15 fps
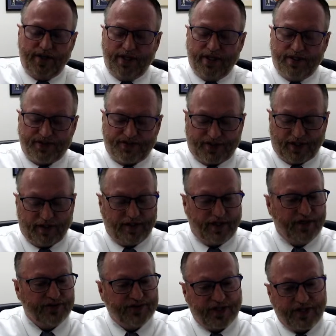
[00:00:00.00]
Still an
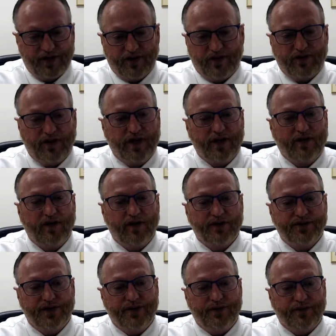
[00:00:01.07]
unsecured credit card too.